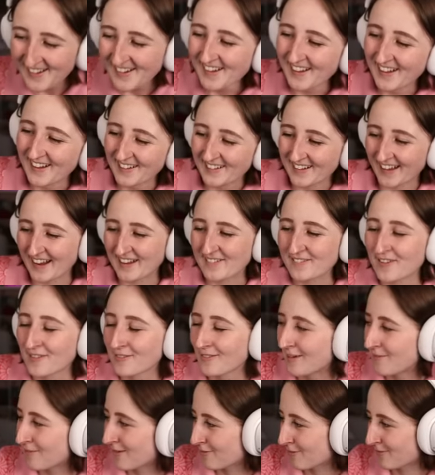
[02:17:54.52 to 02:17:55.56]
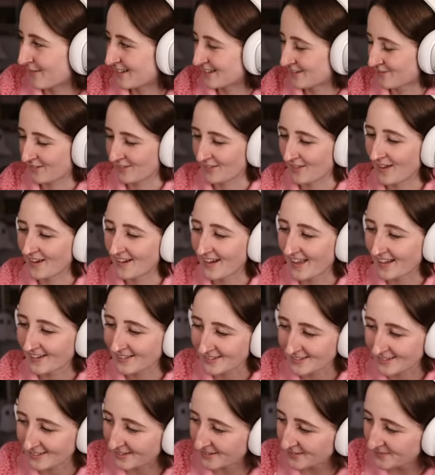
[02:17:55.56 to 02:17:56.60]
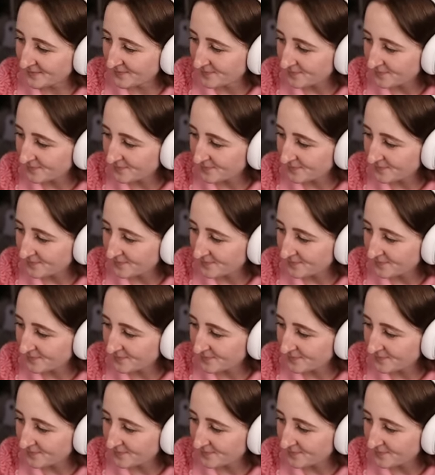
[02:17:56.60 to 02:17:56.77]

Okay, we'll run one from a different lot next, too.